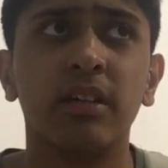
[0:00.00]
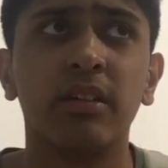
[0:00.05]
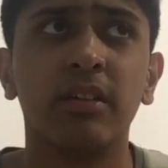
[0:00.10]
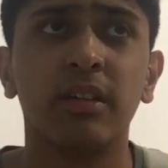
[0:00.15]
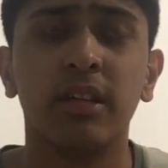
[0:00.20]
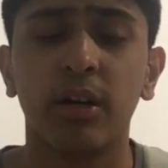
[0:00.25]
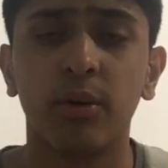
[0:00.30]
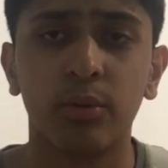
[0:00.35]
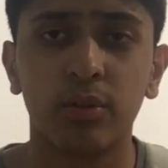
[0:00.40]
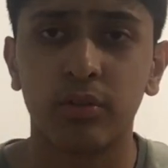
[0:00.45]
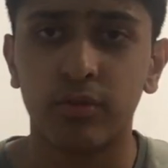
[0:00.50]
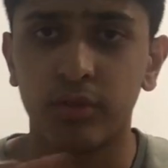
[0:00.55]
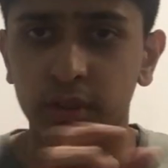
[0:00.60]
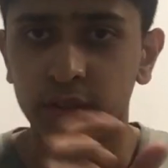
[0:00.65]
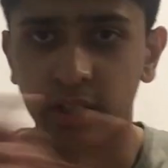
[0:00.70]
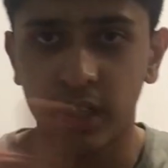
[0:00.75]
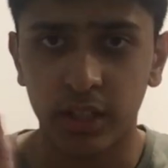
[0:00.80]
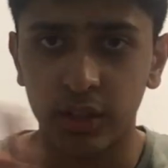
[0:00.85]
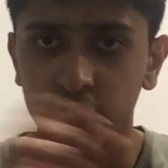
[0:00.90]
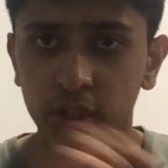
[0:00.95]
that was a
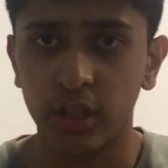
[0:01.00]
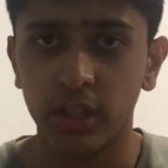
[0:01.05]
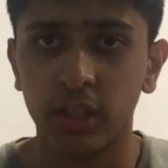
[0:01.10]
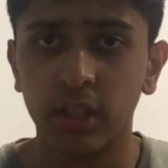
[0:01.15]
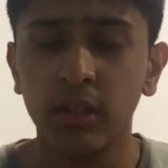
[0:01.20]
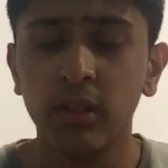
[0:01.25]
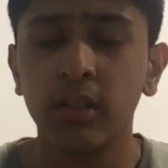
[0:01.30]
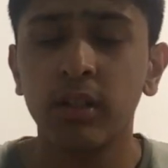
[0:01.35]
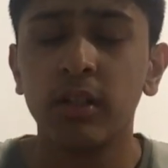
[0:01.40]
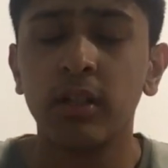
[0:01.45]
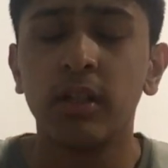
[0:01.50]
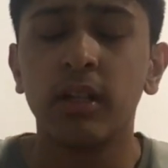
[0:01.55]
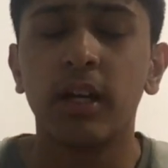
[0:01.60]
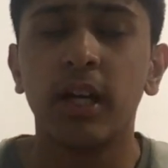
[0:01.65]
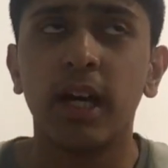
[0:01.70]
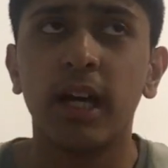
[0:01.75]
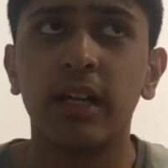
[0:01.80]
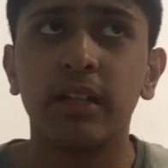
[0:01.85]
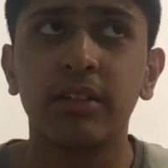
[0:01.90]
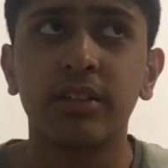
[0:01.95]
return journey.
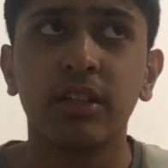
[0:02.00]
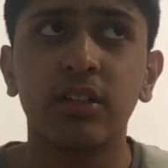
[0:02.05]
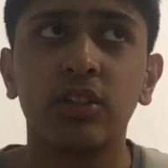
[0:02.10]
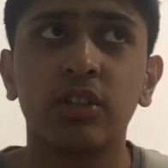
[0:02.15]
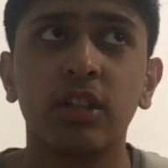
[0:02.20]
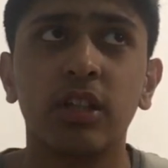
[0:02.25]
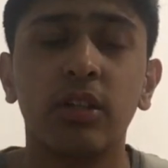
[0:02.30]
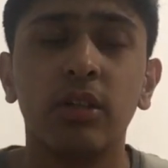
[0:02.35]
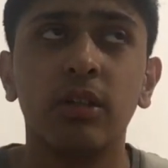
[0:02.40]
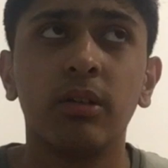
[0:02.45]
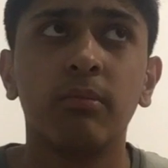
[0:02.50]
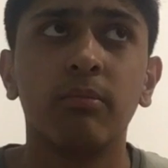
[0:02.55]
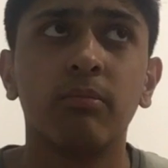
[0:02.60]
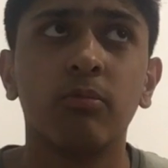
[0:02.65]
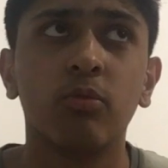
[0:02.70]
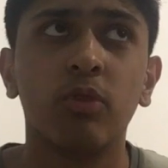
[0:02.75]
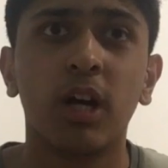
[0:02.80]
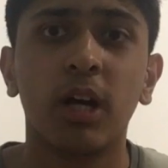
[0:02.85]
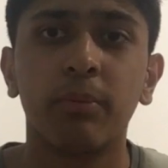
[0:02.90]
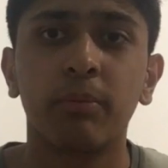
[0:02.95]
And essentially,
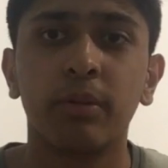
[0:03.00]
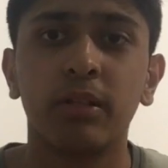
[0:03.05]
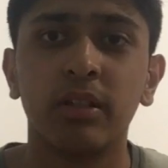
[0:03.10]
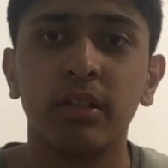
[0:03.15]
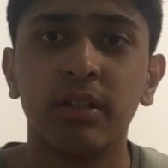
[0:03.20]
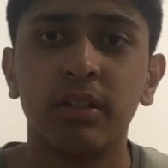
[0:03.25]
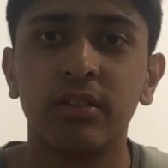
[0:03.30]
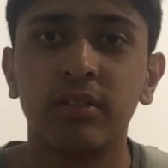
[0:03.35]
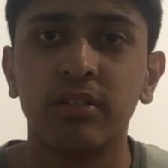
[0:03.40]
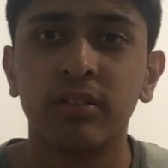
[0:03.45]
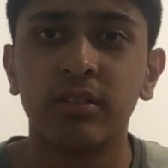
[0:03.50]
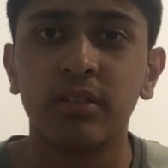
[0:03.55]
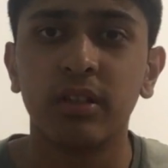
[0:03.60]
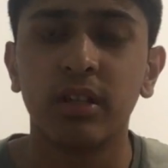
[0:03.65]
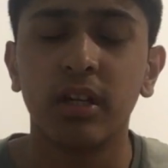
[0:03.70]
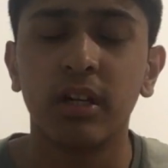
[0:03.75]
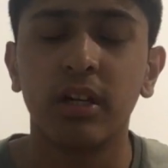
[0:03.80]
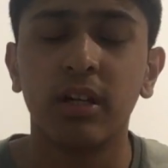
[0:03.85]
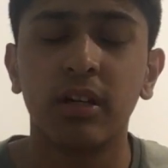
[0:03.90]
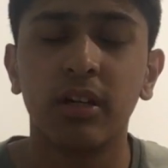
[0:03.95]
what happened is
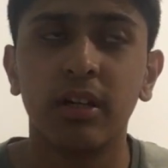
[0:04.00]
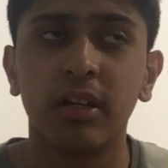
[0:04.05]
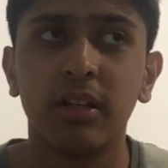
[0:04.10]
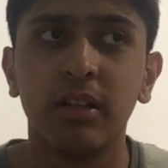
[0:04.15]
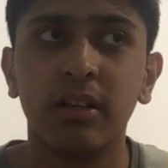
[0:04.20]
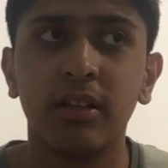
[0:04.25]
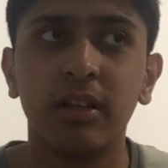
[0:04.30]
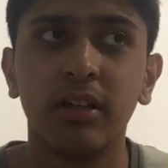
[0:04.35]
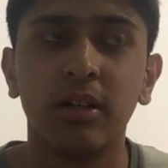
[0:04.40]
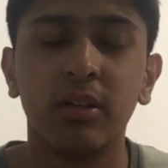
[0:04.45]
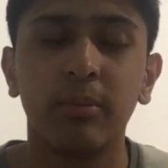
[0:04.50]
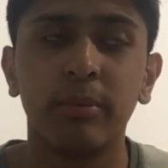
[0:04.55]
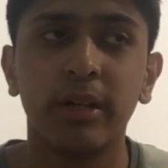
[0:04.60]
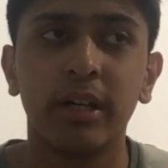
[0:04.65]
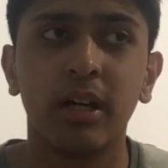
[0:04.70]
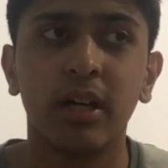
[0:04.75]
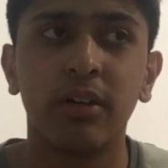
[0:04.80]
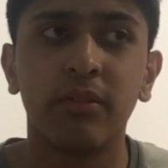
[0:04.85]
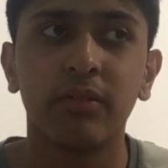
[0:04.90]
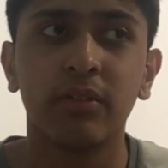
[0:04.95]
a little bit
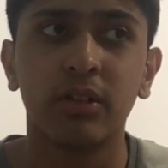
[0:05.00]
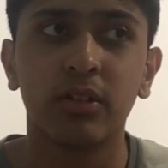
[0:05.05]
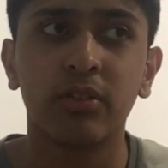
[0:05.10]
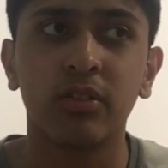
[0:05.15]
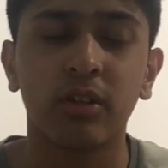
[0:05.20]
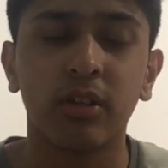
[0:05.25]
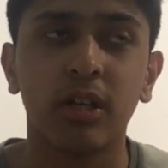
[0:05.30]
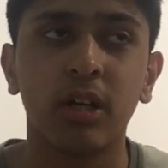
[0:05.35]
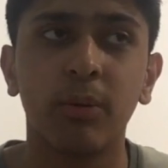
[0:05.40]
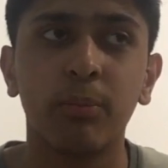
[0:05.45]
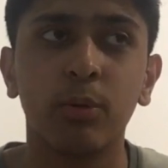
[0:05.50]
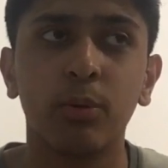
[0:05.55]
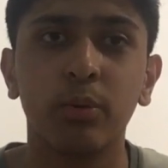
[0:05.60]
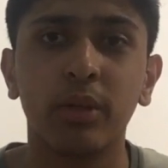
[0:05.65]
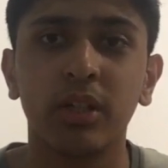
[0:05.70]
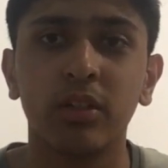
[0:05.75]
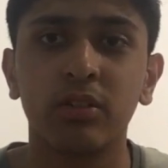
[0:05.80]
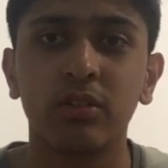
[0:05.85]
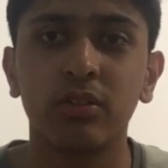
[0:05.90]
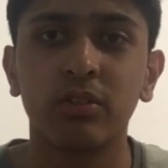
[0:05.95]
after, just a couple
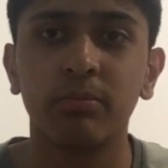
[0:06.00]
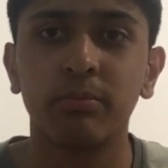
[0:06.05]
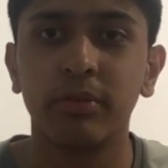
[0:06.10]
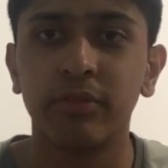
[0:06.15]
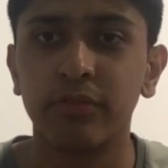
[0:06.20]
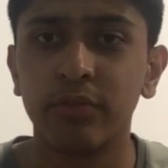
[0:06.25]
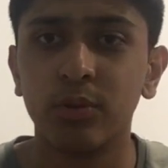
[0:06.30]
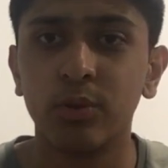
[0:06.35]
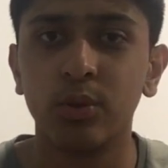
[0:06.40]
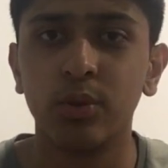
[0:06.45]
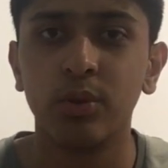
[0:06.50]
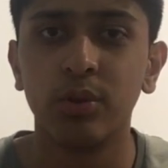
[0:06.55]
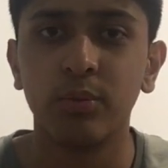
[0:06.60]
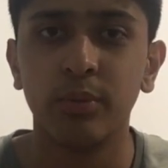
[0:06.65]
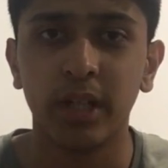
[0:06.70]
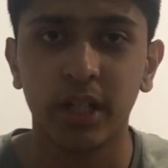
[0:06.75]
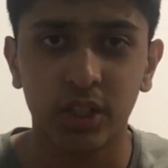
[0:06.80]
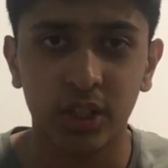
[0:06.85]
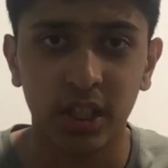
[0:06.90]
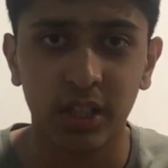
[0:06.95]
weeks before we
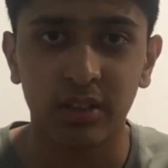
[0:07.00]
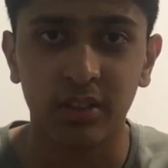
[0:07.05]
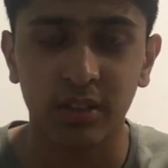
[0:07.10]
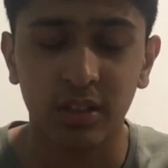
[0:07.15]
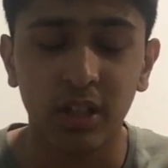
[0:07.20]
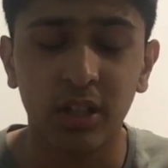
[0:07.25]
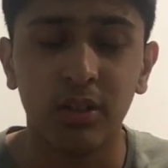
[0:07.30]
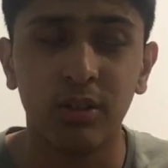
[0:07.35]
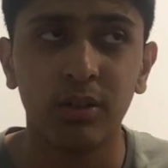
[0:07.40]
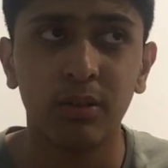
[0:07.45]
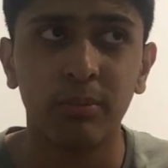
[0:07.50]
actually had to go,